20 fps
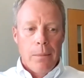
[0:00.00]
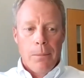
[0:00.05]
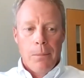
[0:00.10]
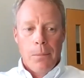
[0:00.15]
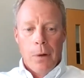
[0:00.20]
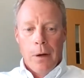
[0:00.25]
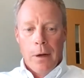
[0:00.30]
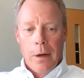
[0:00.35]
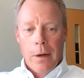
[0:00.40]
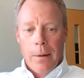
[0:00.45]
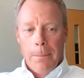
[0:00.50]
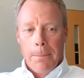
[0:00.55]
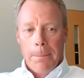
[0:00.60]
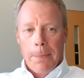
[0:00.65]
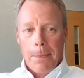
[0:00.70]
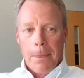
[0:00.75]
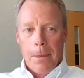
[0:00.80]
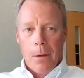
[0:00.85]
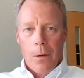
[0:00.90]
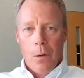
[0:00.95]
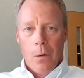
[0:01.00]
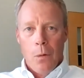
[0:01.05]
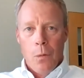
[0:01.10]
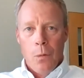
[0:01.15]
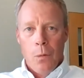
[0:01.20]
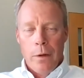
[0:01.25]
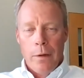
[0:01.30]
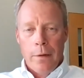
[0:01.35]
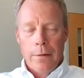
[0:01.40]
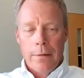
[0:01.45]
but
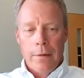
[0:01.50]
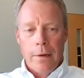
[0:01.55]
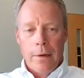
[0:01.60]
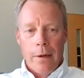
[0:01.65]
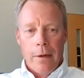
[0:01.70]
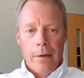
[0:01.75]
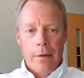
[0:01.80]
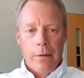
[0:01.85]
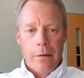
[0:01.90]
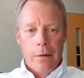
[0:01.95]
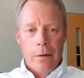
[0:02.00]
we decided,